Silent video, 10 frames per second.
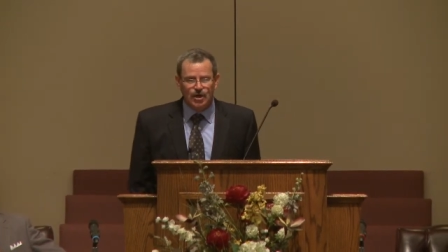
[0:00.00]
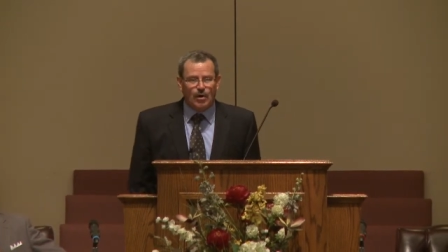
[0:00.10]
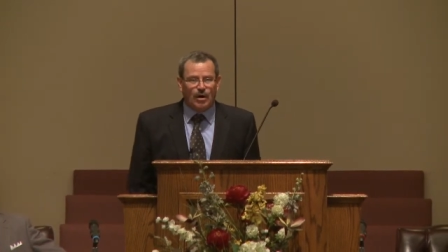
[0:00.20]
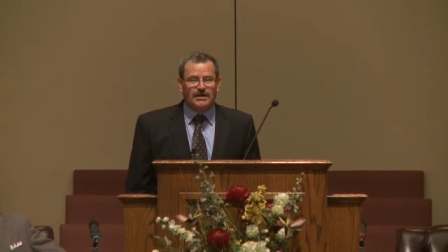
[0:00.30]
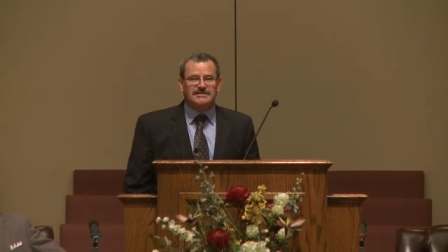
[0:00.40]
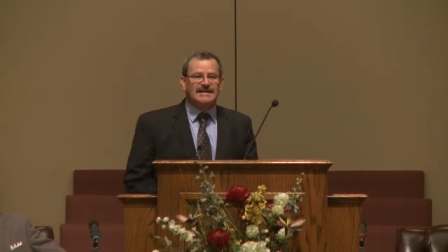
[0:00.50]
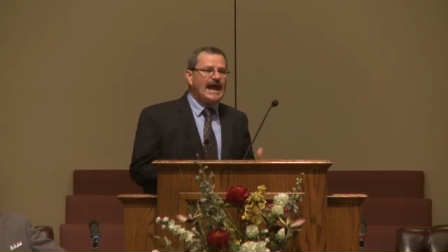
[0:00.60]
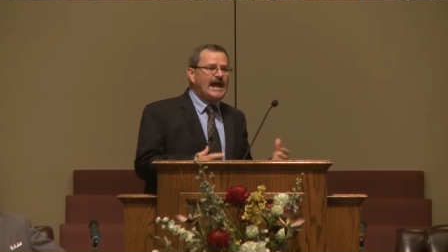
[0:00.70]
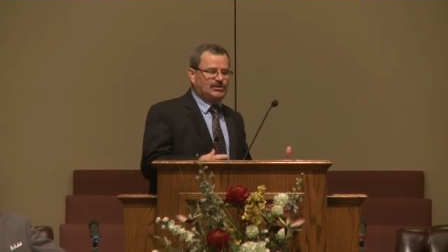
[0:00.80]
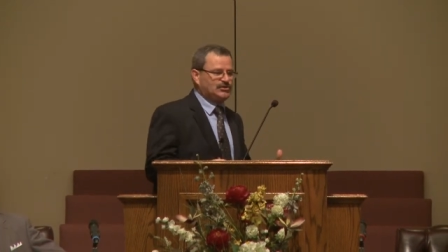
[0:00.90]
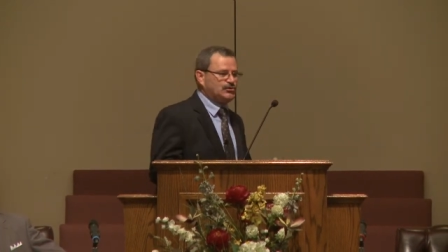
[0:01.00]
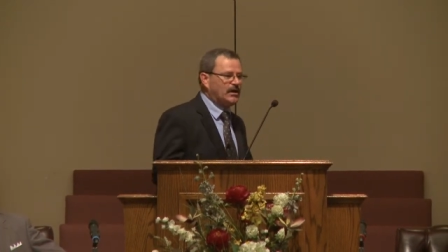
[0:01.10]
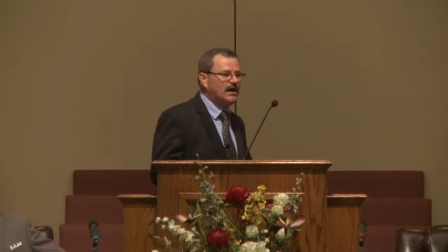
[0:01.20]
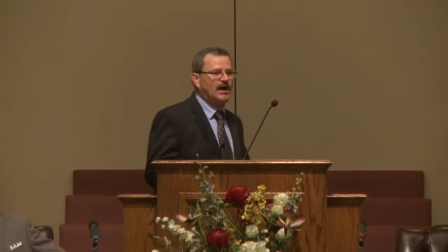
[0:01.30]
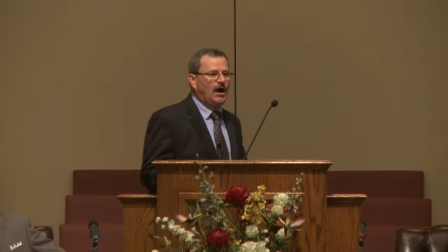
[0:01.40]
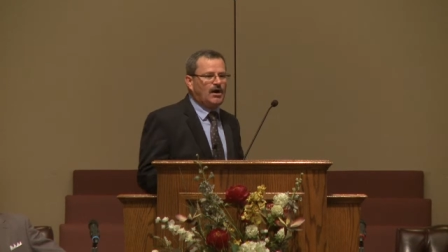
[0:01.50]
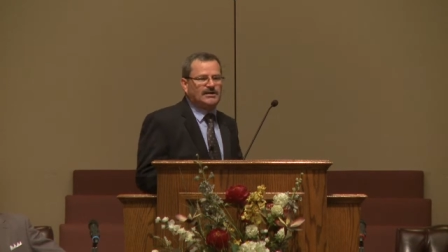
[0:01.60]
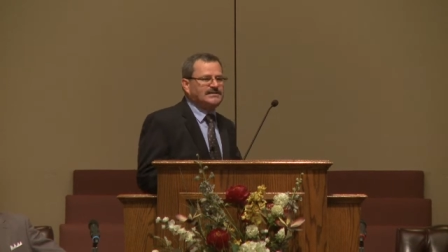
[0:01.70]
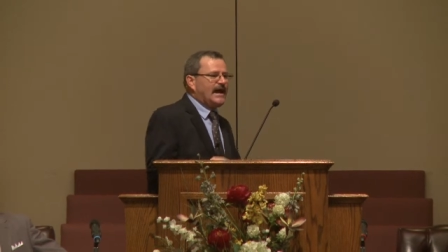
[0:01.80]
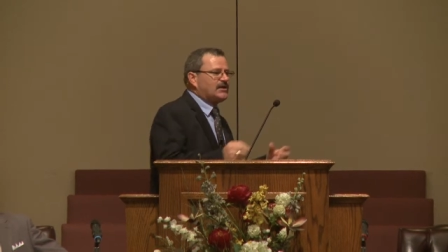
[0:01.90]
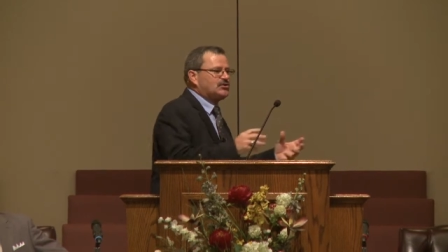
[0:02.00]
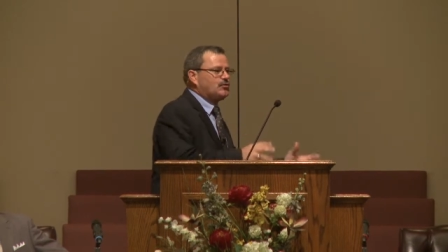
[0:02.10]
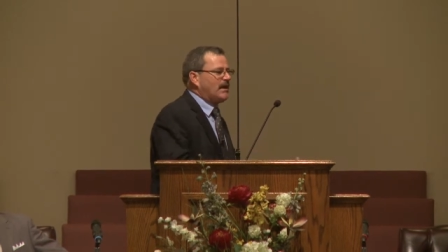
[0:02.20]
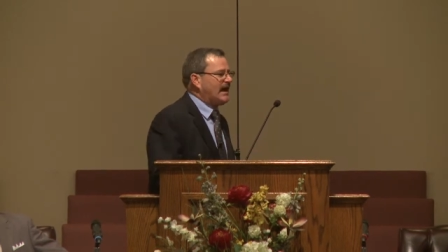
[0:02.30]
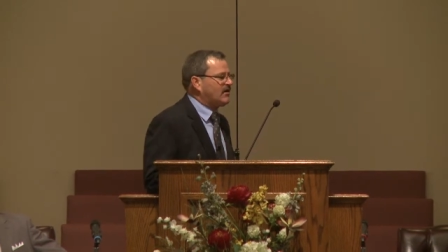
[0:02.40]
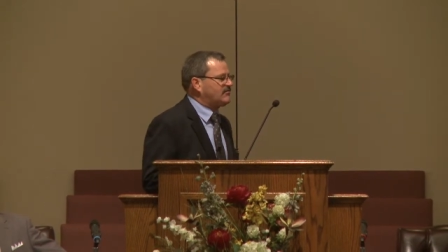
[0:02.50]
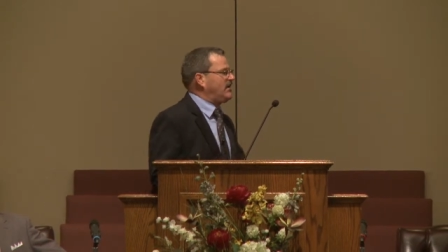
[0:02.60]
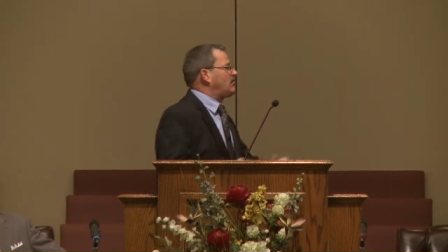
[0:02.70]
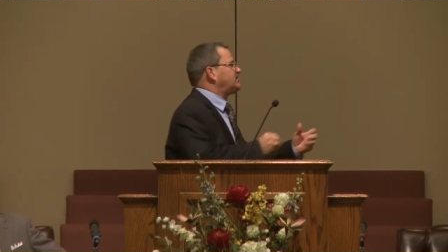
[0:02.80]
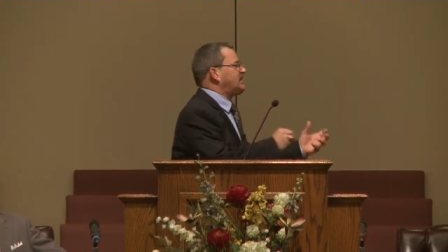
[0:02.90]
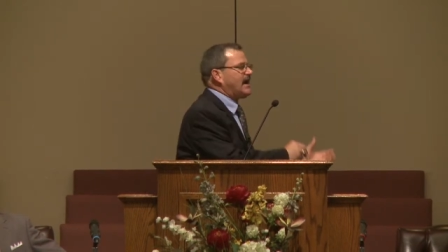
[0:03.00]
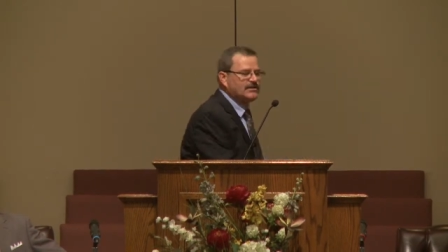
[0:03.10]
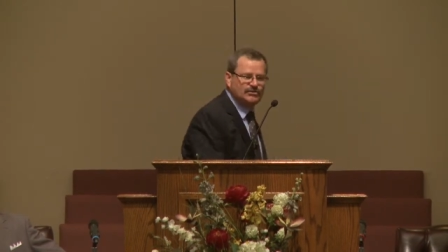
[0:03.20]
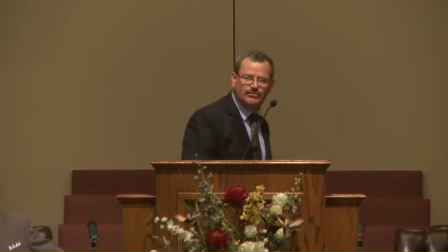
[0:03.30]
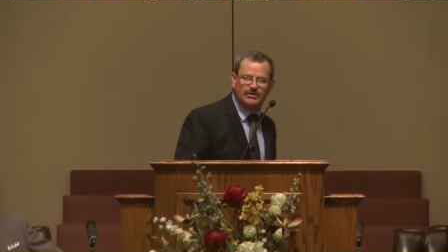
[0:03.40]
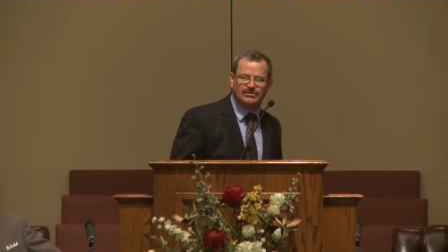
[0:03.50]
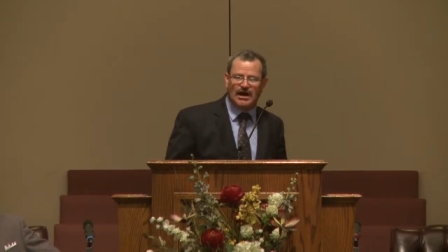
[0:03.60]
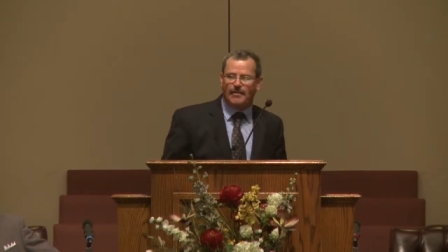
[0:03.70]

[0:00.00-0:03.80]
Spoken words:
who aren't attached to a house and aren't attached to a job,